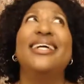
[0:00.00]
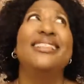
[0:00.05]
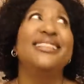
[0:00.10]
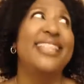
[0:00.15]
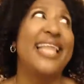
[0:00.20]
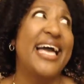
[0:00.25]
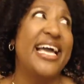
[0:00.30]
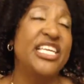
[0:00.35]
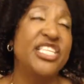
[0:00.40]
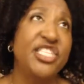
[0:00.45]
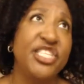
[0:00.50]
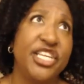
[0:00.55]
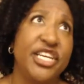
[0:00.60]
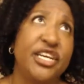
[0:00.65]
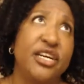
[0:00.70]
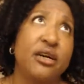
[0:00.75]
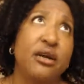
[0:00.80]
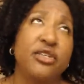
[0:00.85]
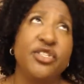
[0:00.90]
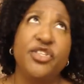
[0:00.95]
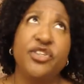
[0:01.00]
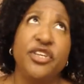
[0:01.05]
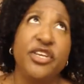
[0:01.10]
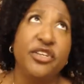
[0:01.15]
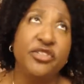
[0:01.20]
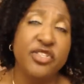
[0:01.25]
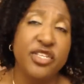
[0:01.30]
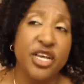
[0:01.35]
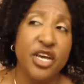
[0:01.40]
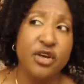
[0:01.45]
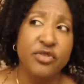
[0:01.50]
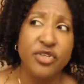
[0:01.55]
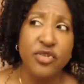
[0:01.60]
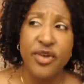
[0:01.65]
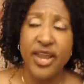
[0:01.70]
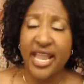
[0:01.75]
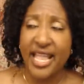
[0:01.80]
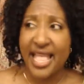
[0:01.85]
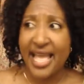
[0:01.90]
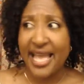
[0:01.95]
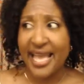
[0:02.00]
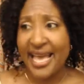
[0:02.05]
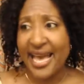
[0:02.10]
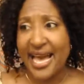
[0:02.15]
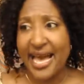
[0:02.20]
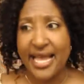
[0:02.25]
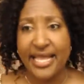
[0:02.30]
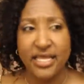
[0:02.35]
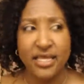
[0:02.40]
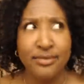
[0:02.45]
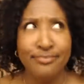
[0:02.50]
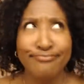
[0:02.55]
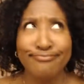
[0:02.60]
Last year or two years ago, Narika and I got,